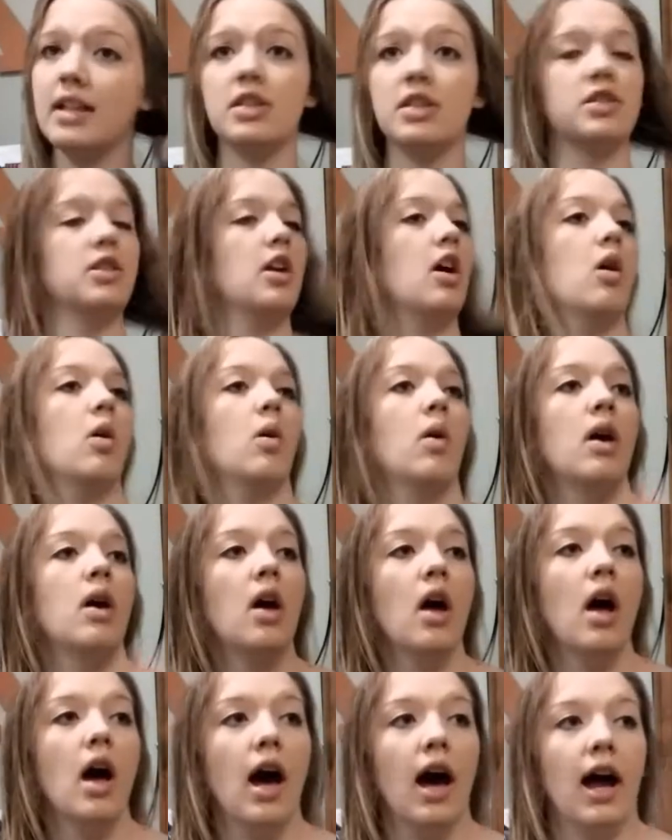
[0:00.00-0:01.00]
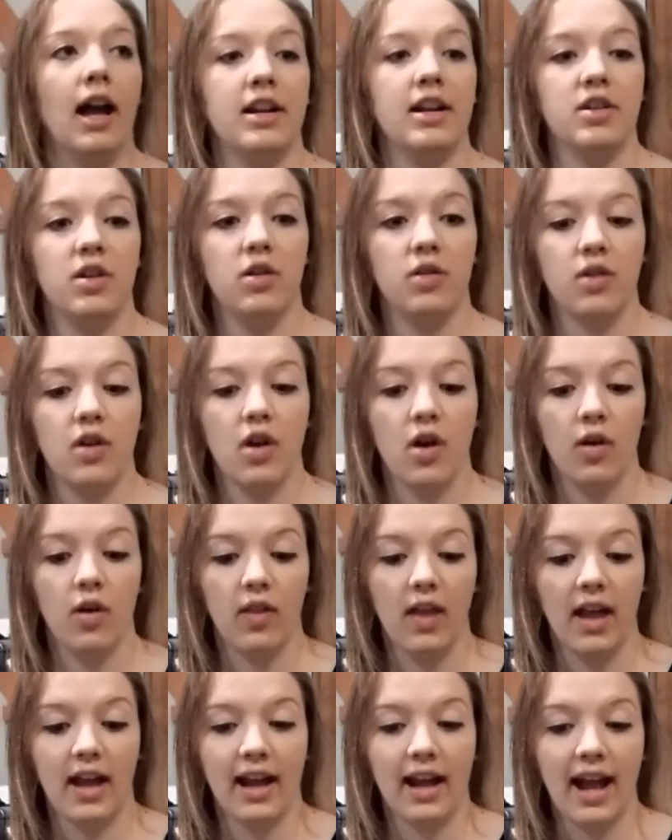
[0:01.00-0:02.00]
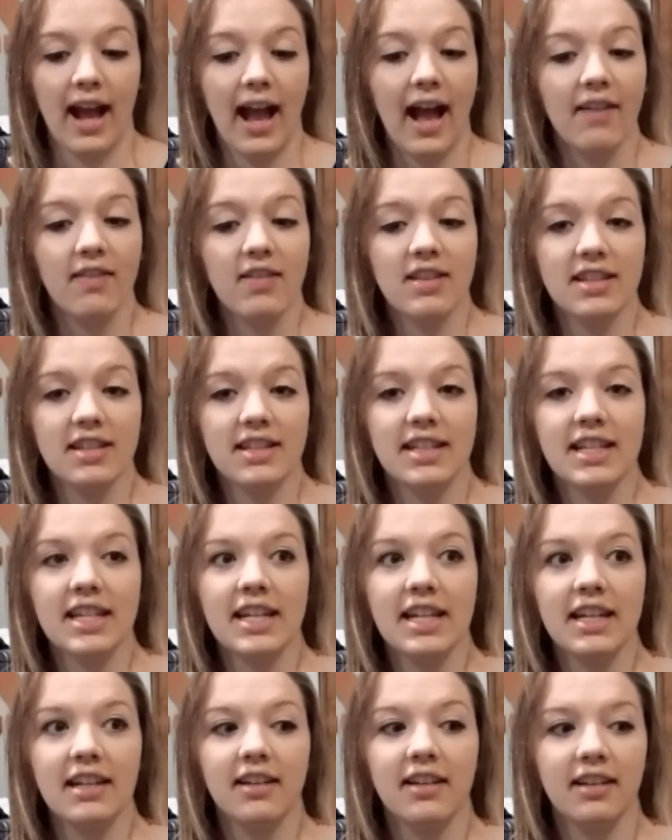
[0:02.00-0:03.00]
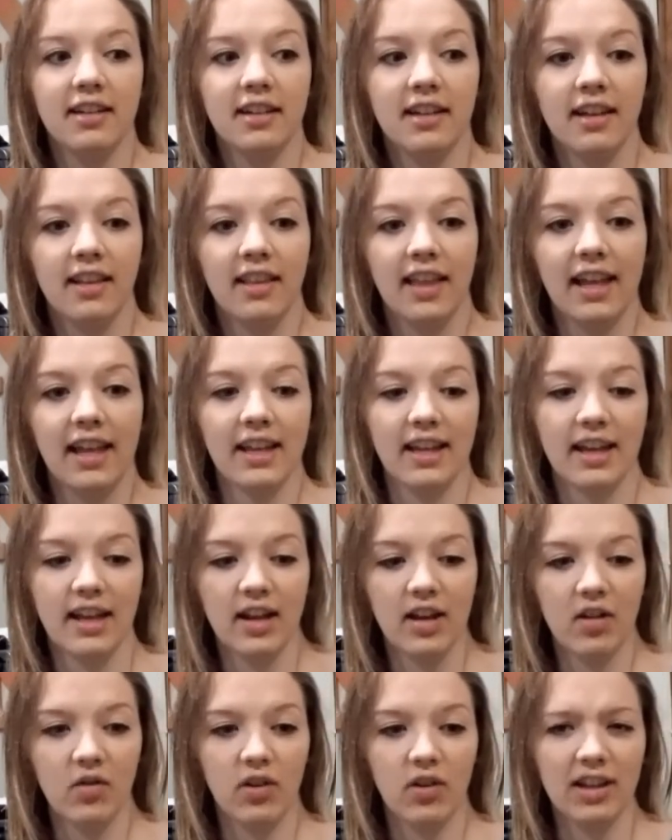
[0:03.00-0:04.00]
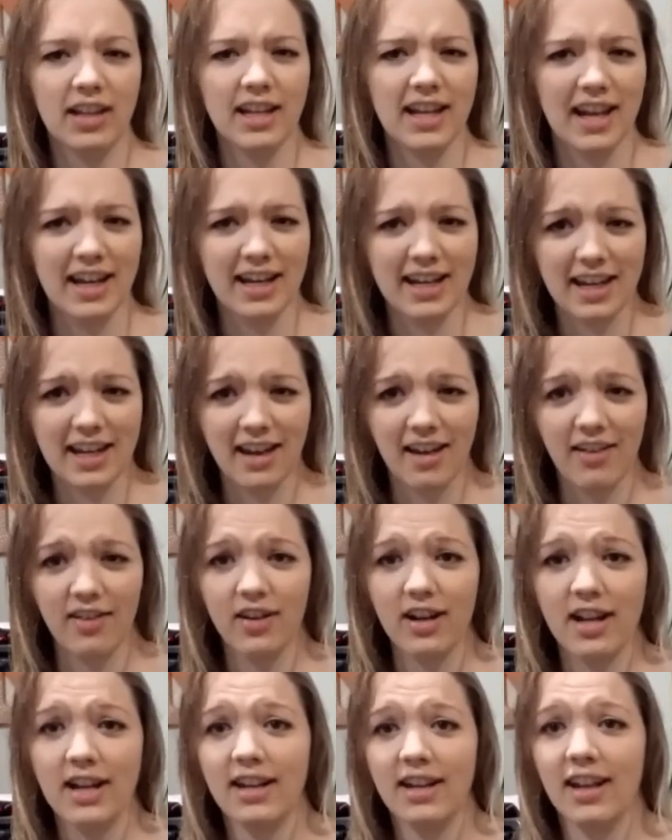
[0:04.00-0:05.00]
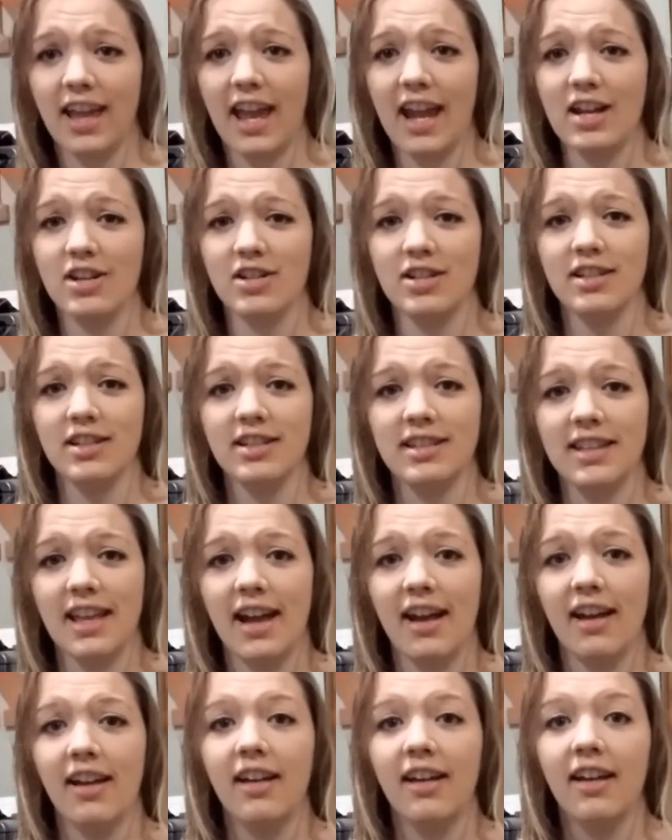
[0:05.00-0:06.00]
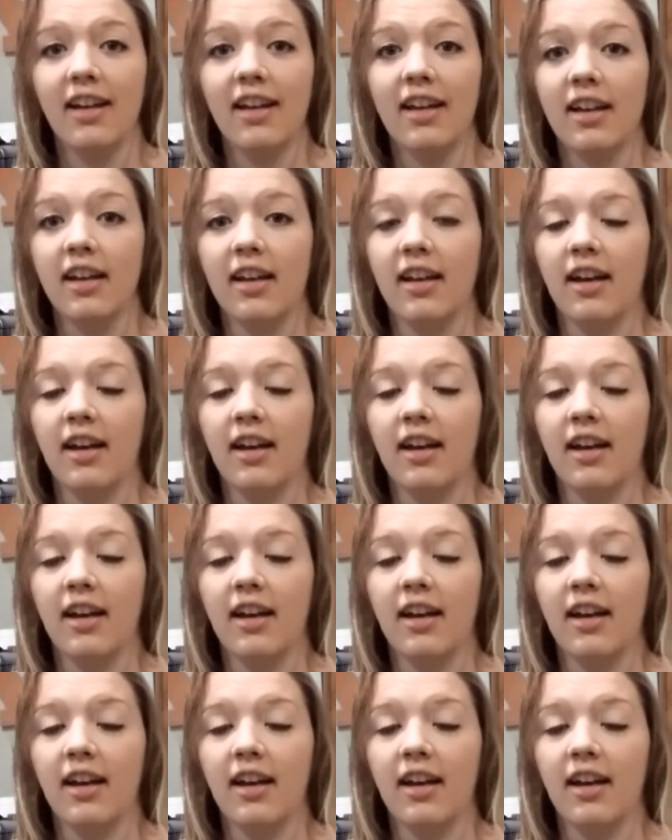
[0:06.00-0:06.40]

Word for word: And so I don't know, like I haven't seen like really any other indications that